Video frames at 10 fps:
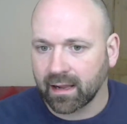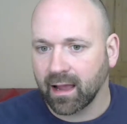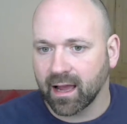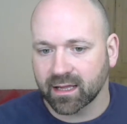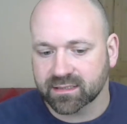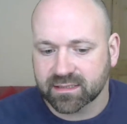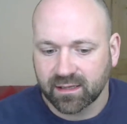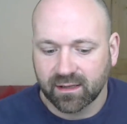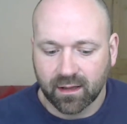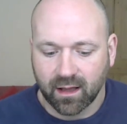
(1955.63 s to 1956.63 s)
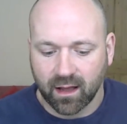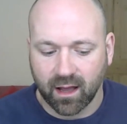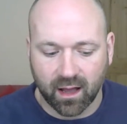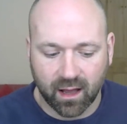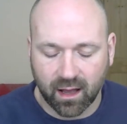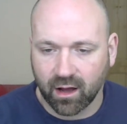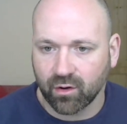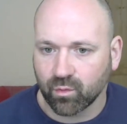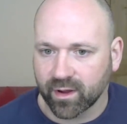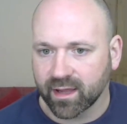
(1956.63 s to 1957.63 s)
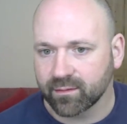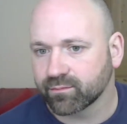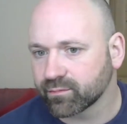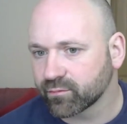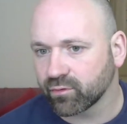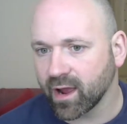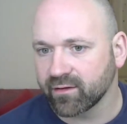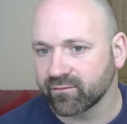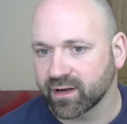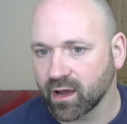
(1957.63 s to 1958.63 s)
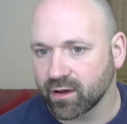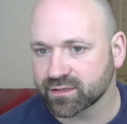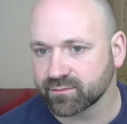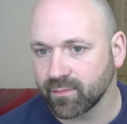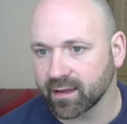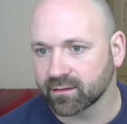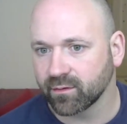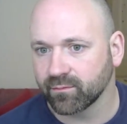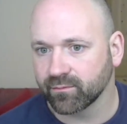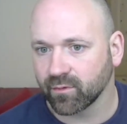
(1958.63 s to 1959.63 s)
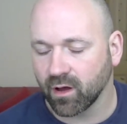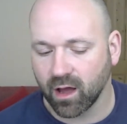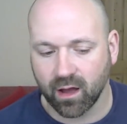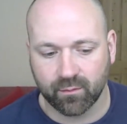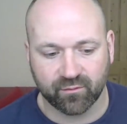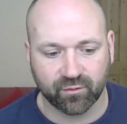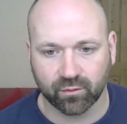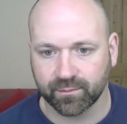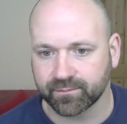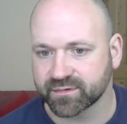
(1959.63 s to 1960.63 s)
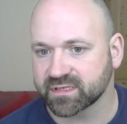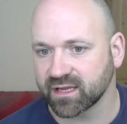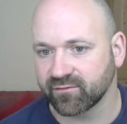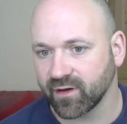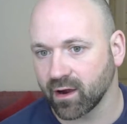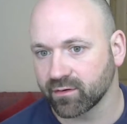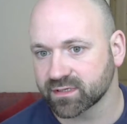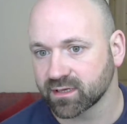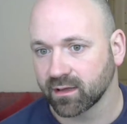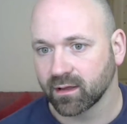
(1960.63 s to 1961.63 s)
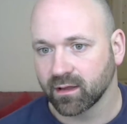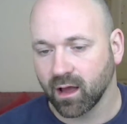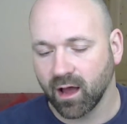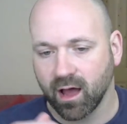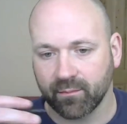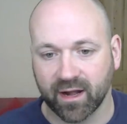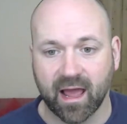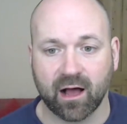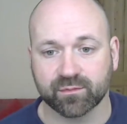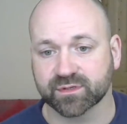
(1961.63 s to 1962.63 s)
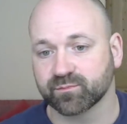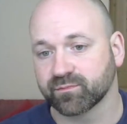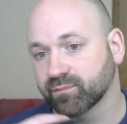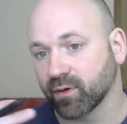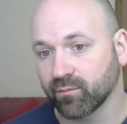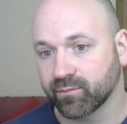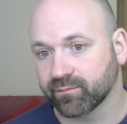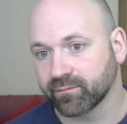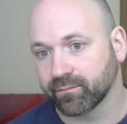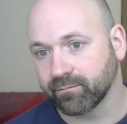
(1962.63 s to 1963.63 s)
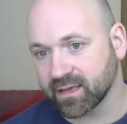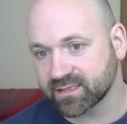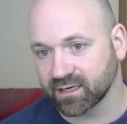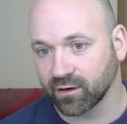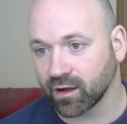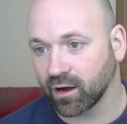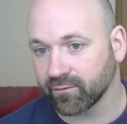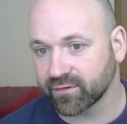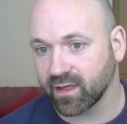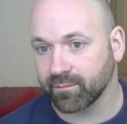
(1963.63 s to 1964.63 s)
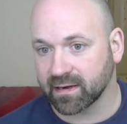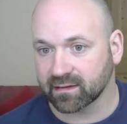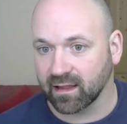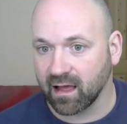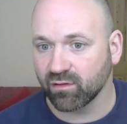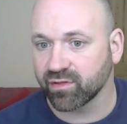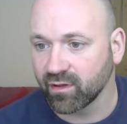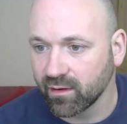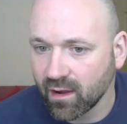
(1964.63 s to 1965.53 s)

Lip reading: and we create videos and make them for seafarers, and it helps them basically look after their mental health.